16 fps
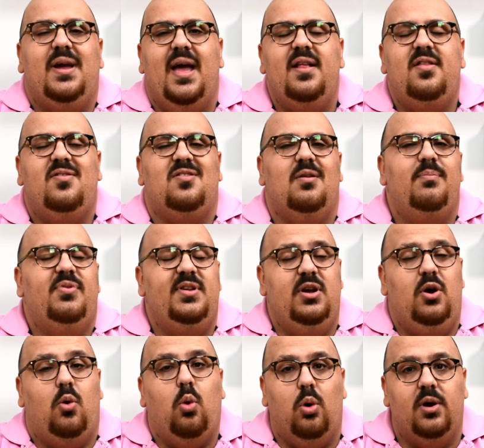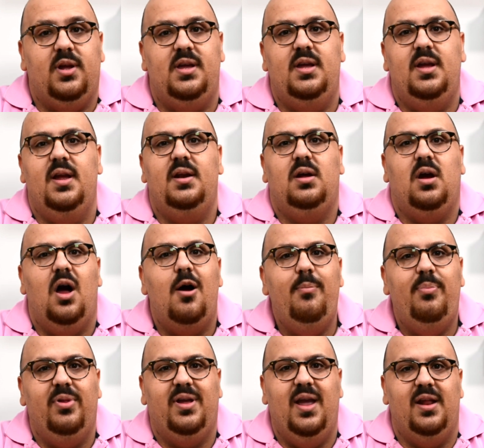get something quirky and
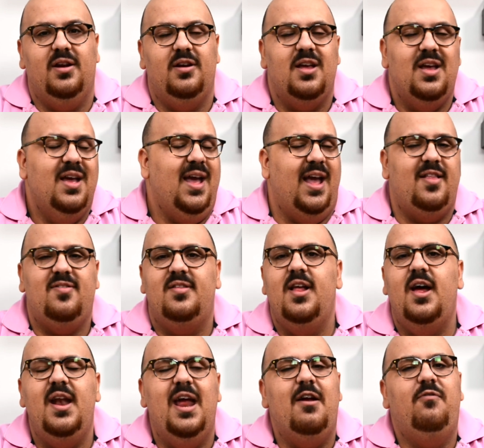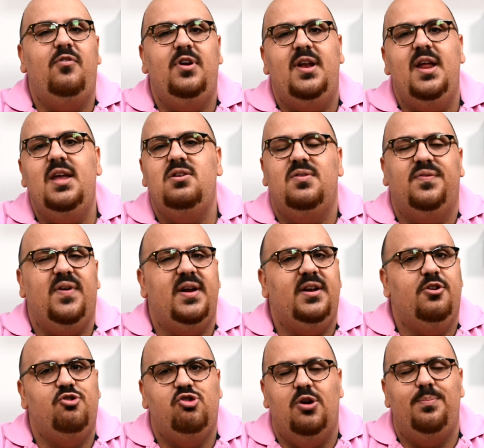complicated. It's not every day you
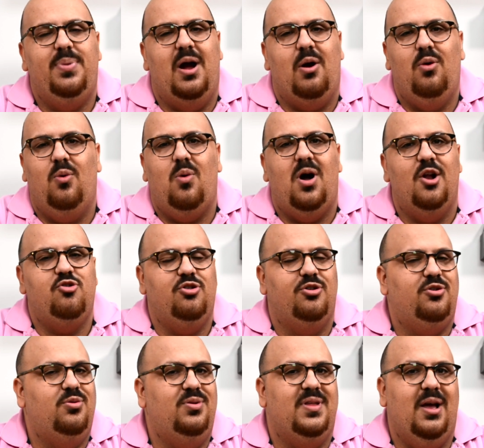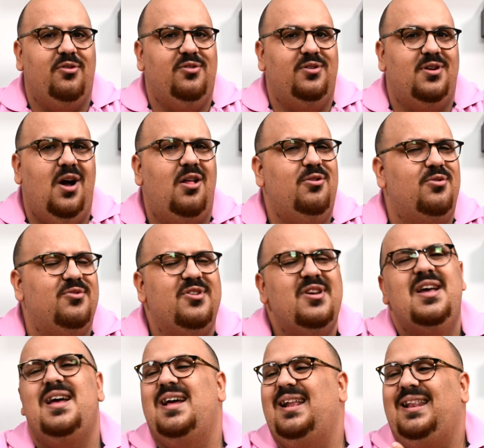find a Jump Hour watch at $2,000,
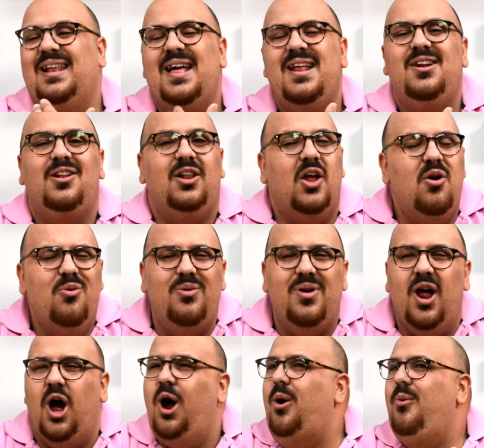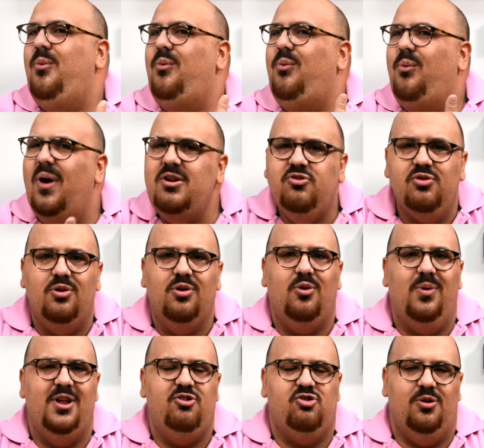let alone a
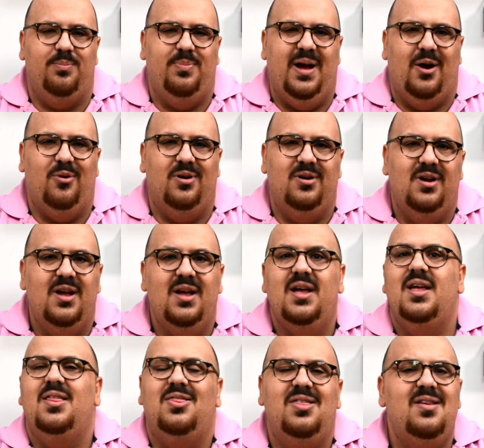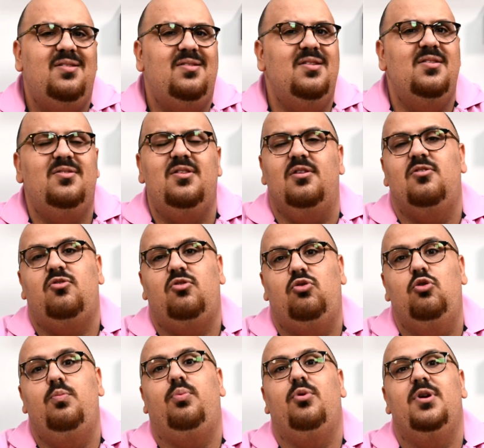retrograde Jump Hour. This is
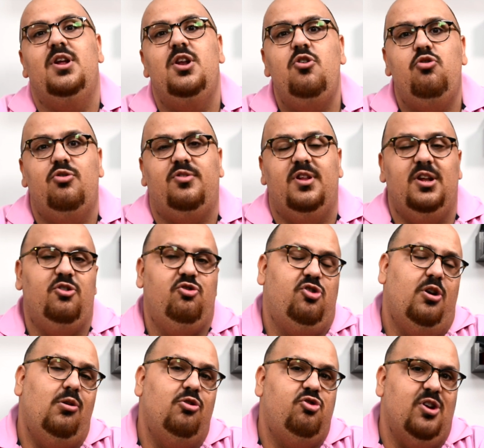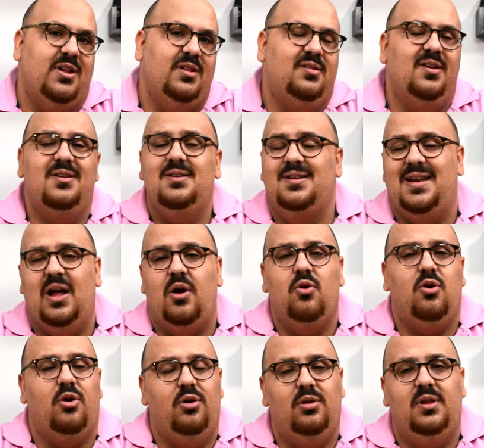super interesting. Gerald Genta, now
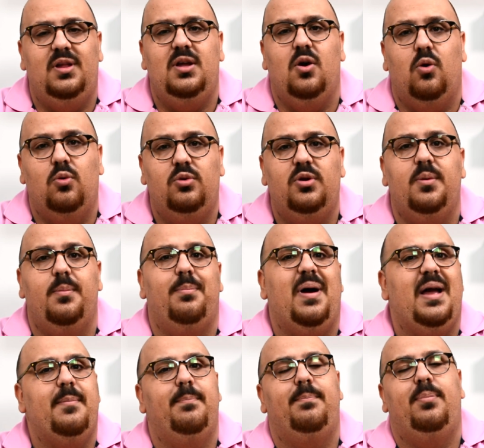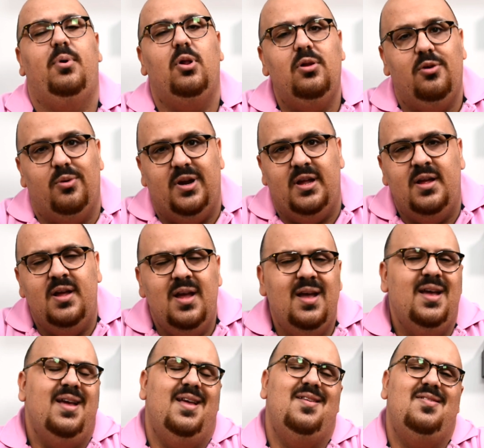currently owned by Bulgari,
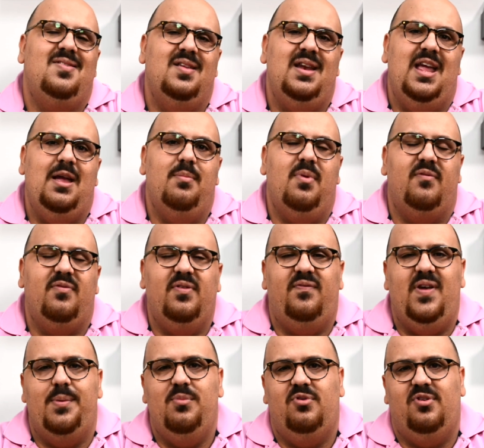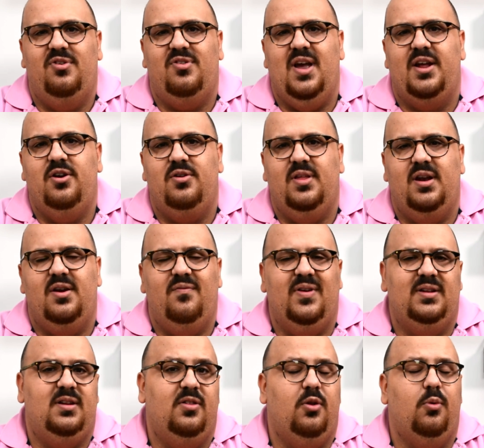is the name of the famous designer that
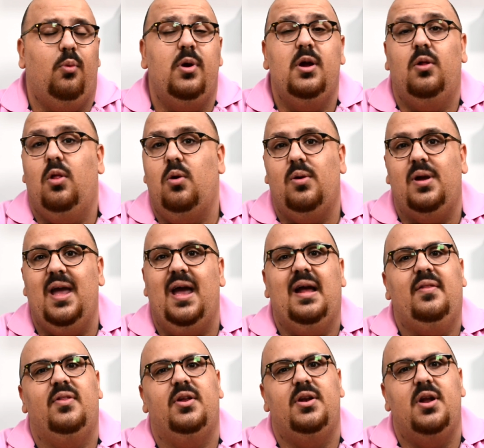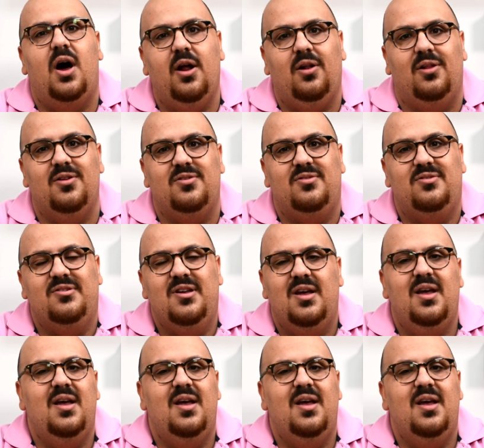invented the Royal Oak and the Nautilus.